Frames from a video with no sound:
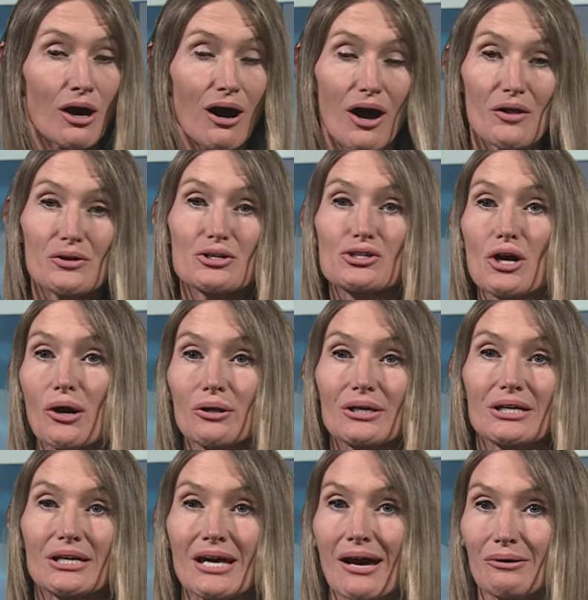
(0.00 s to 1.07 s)
Other Charlotte
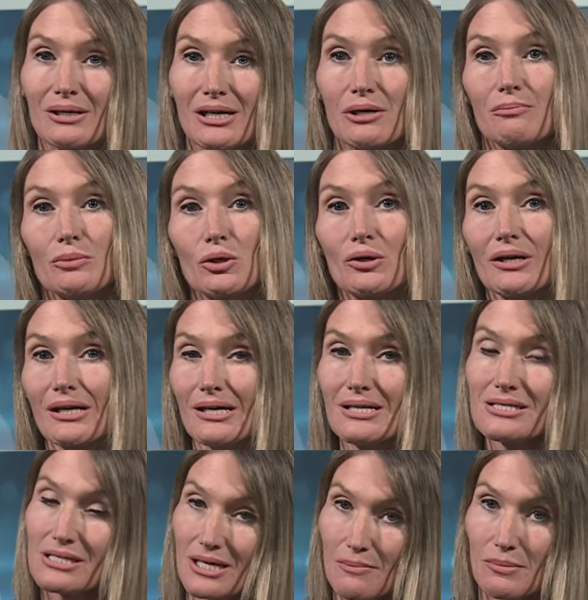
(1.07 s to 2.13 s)
County
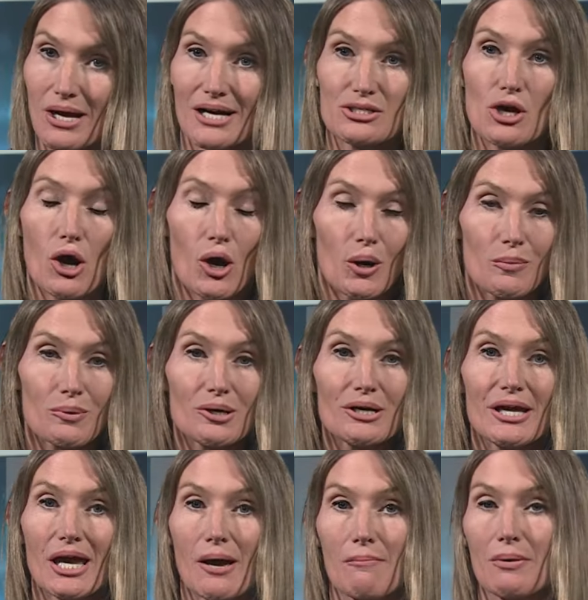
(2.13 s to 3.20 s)
communities like Blacks Harbor,
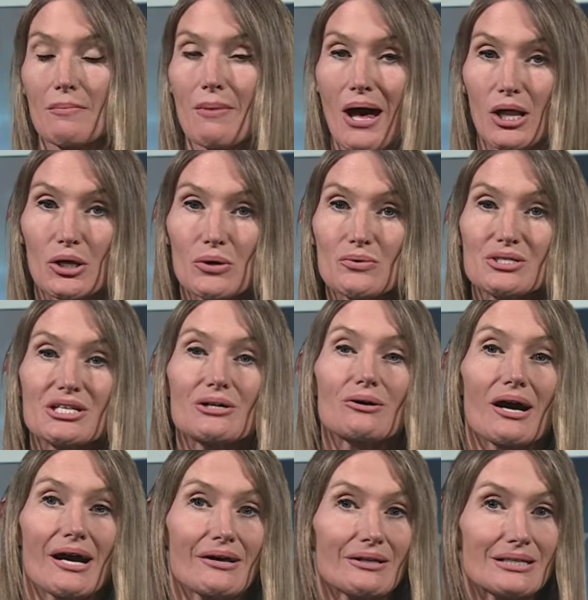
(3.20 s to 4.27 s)
Campobello, Deer
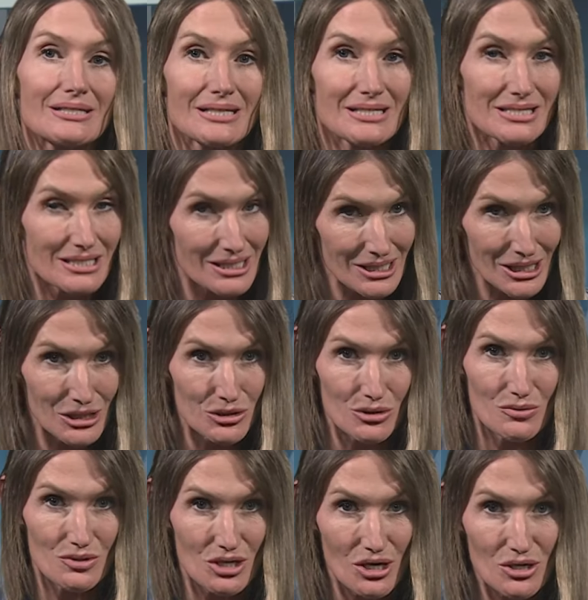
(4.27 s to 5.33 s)
Island, and St.
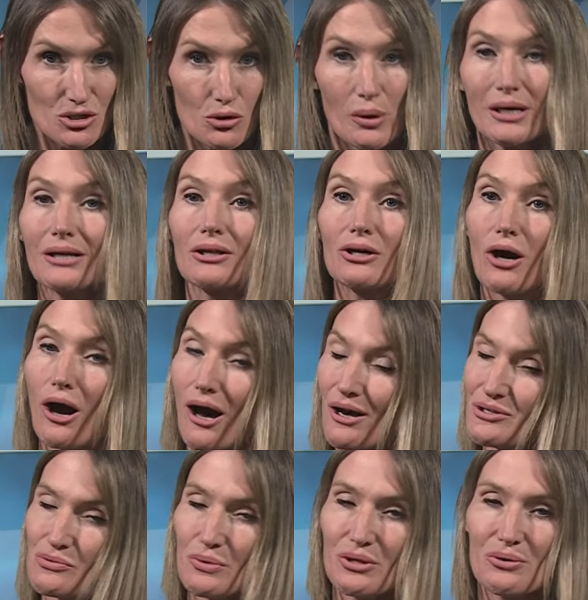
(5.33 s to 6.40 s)
Andrews are joining the
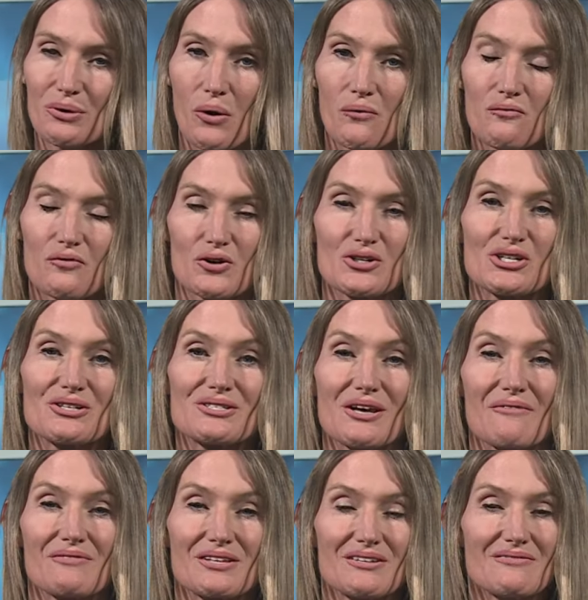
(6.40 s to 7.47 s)
cause with their own versions
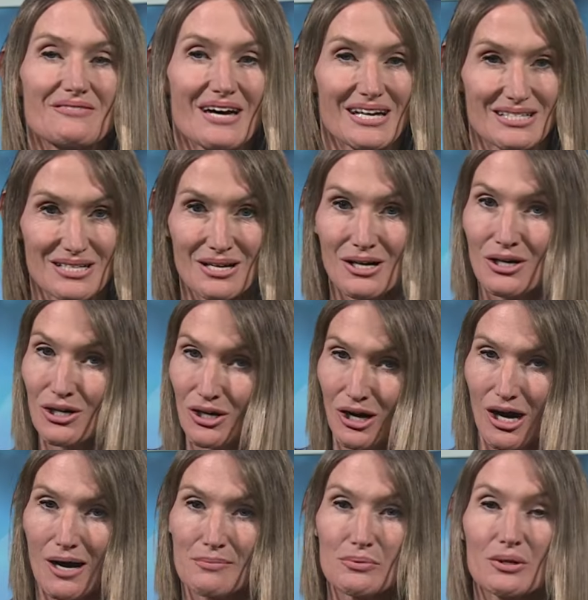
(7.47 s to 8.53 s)
of the event.
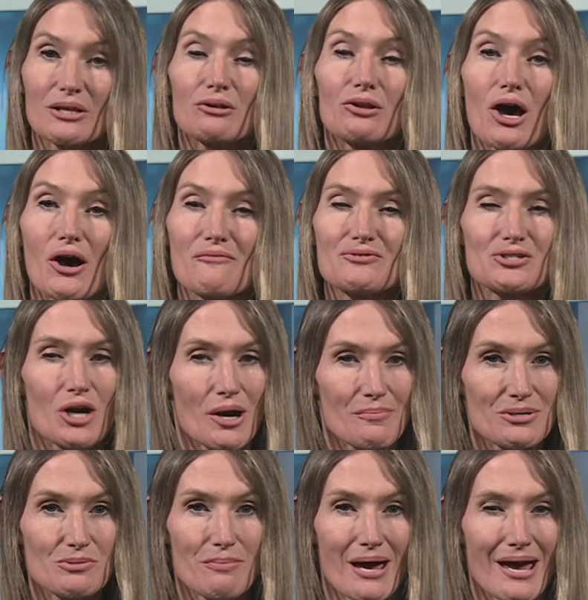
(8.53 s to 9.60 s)
Armed with gloves,
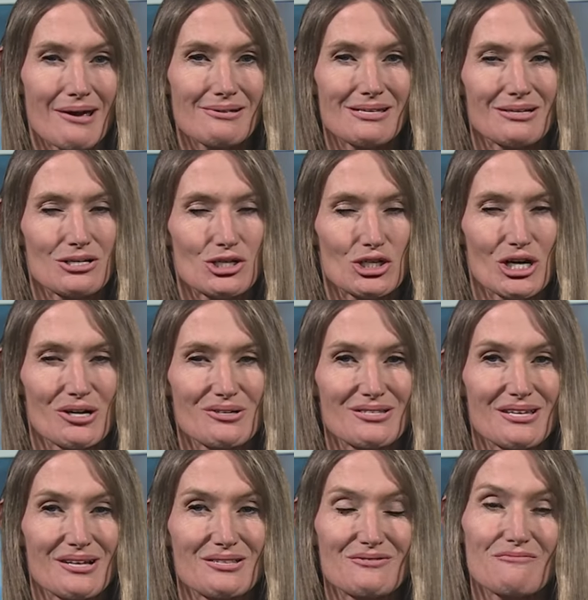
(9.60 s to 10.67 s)
garbage bags, and a shared
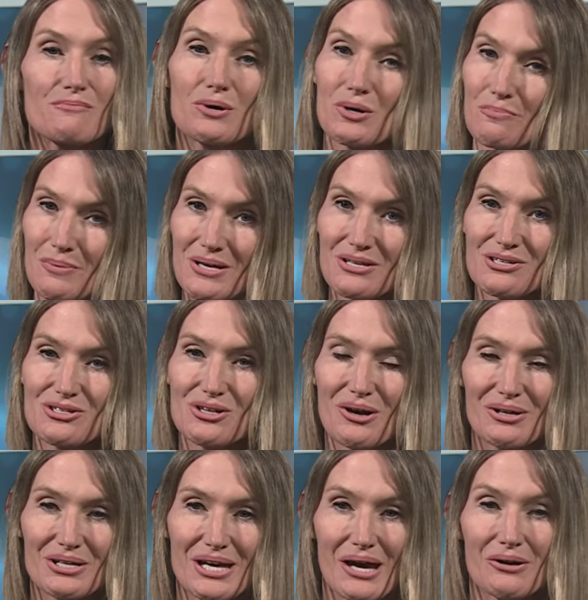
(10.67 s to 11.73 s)
sense of purpose,
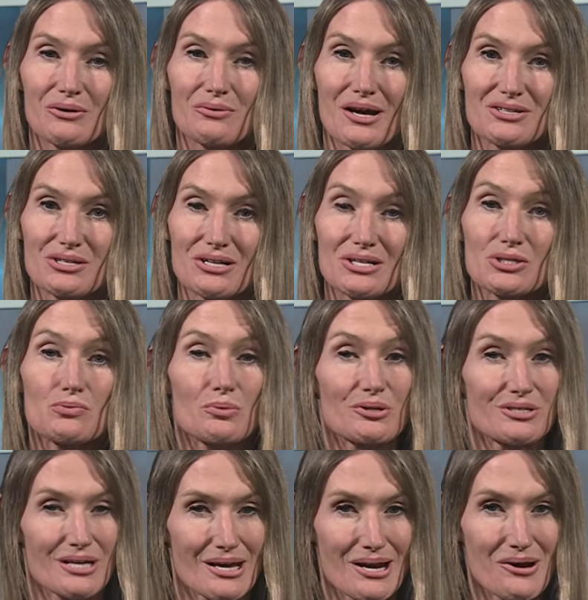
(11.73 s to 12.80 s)
Charlotte County residents will
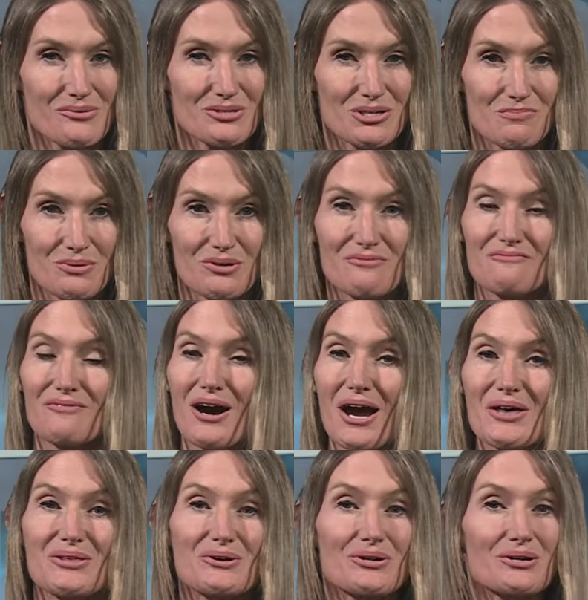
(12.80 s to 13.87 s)
set out to beautify
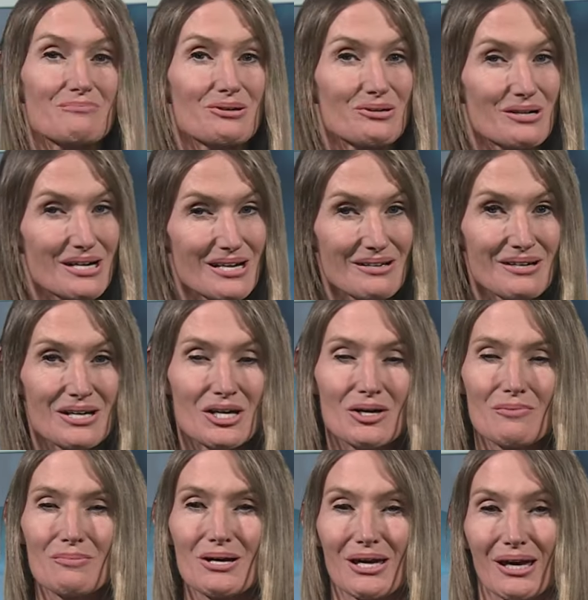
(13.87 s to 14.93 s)
their community,
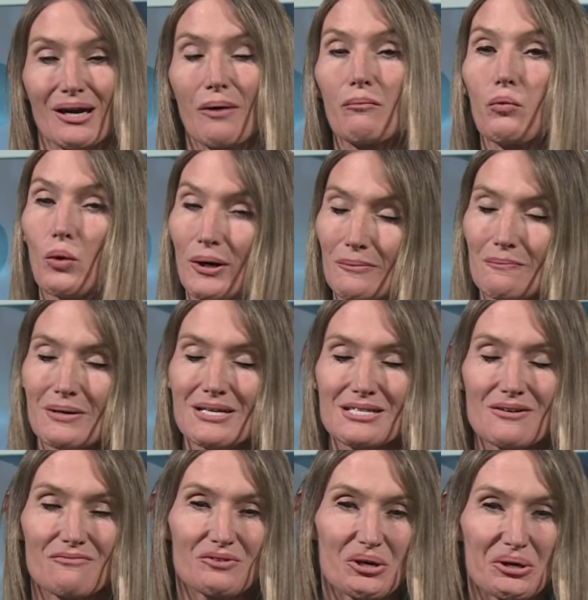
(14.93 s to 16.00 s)
picking up one piece
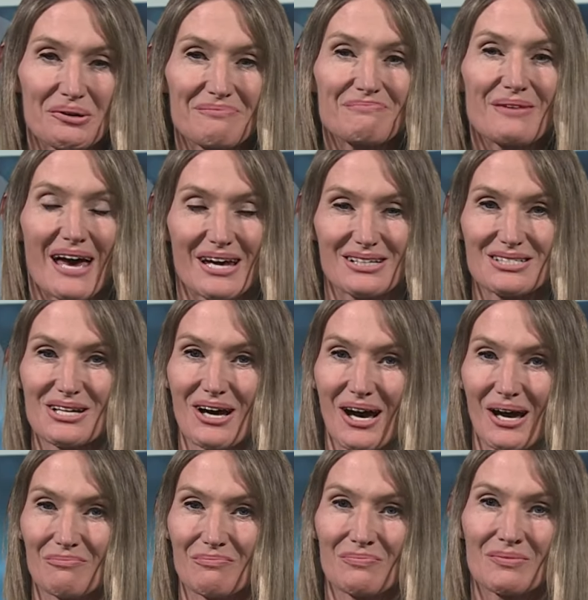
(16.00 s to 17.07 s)
of litter at a time.